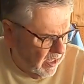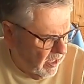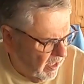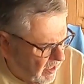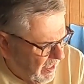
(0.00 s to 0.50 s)

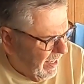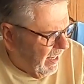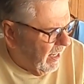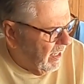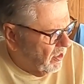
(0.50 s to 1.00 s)
And
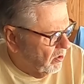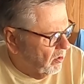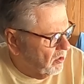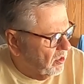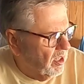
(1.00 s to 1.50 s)
I
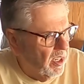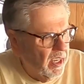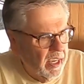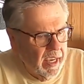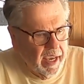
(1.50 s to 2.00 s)
used
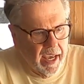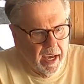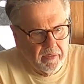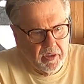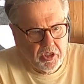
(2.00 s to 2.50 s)

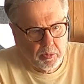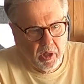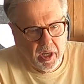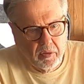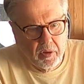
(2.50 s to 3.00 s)
1/2 inch
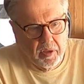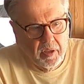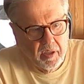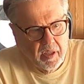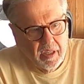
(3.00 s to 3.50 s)
plywood.
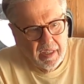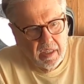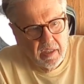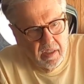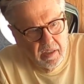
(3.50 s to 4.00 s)

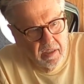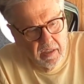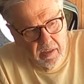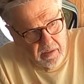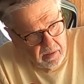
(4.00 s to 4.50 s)

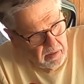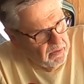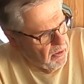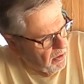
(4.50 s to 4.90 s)
if